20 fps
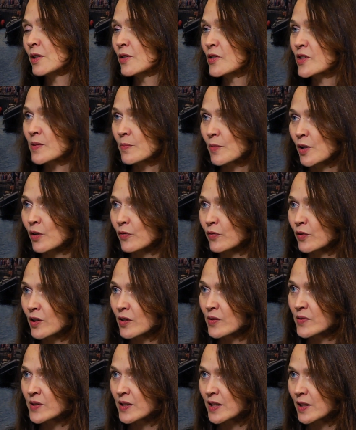use
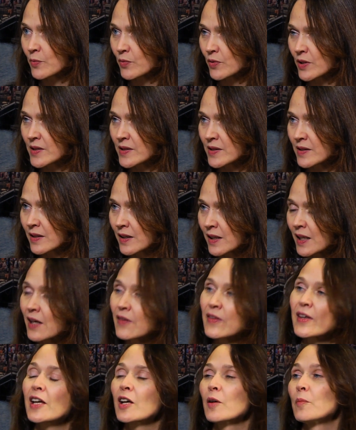smartphones in the present and
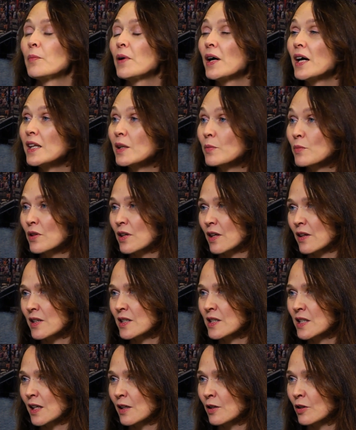how they combine them with other
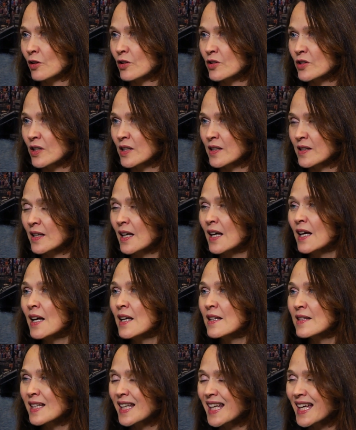technologies
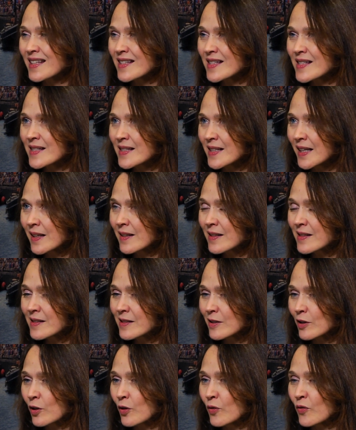to get a
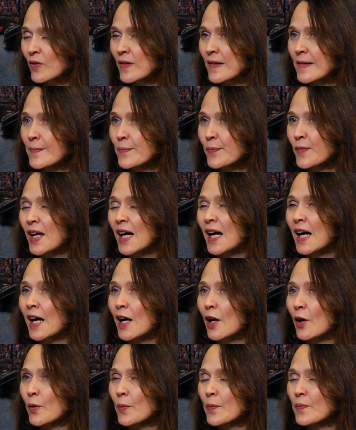sense of
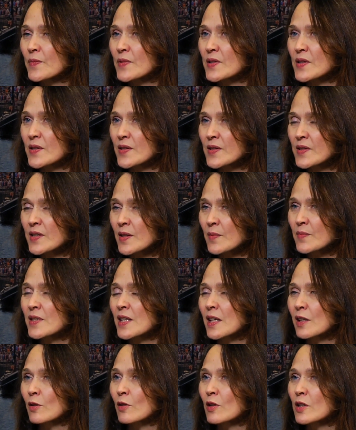how some
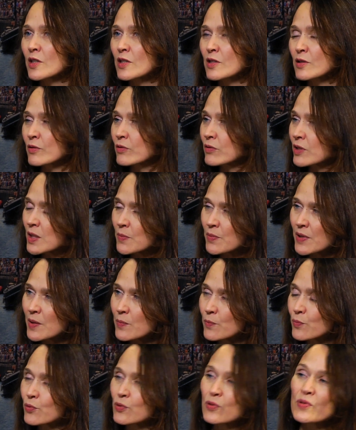technologies are already
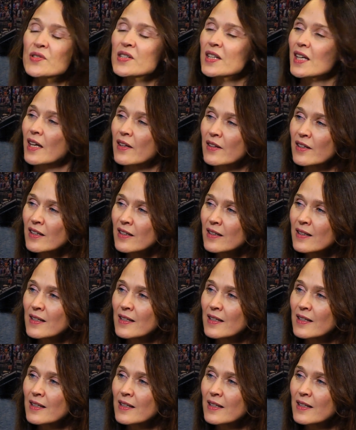being brought together